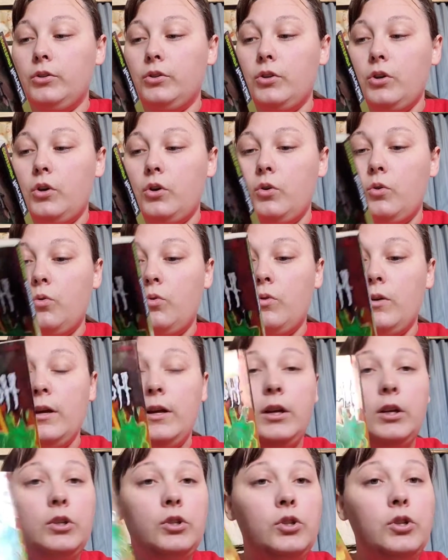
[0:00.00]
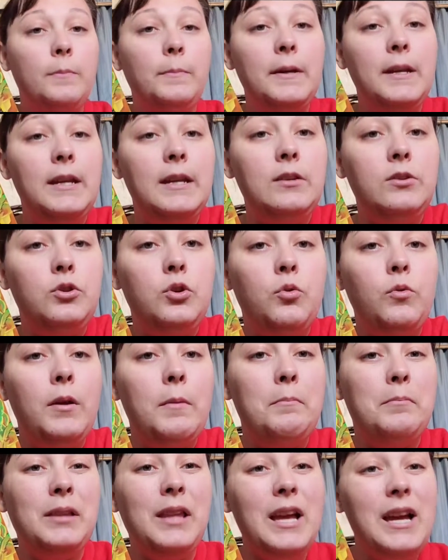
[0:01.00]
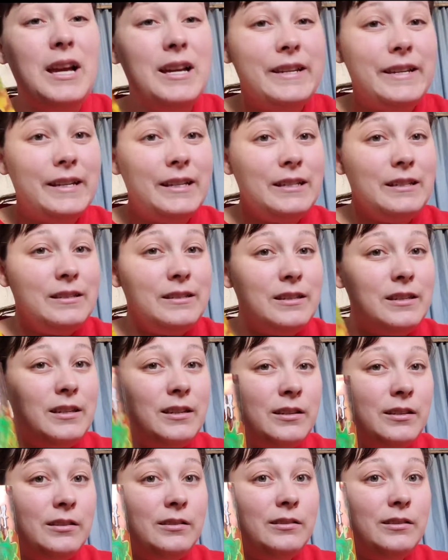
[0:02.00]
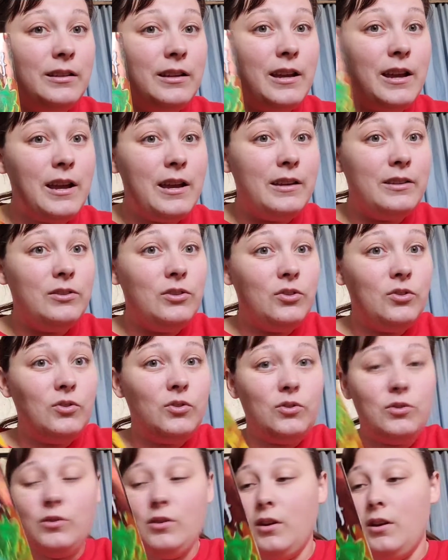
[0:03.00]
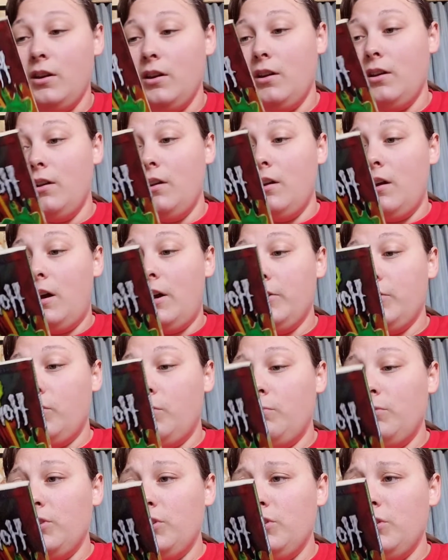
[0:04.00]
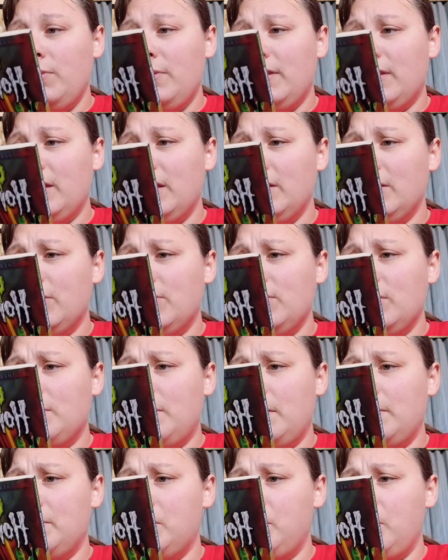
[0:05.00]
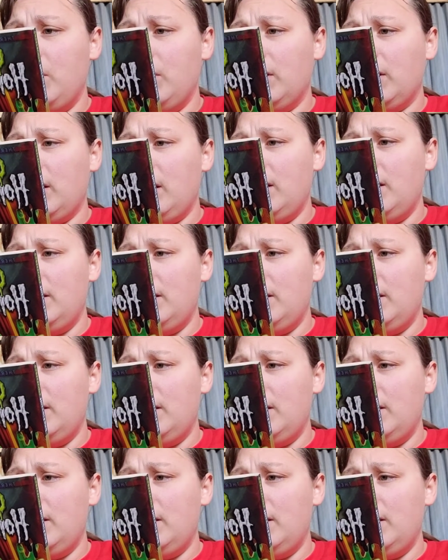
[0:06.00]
So jumping into it blind, as I normally do with these Goosebumps book.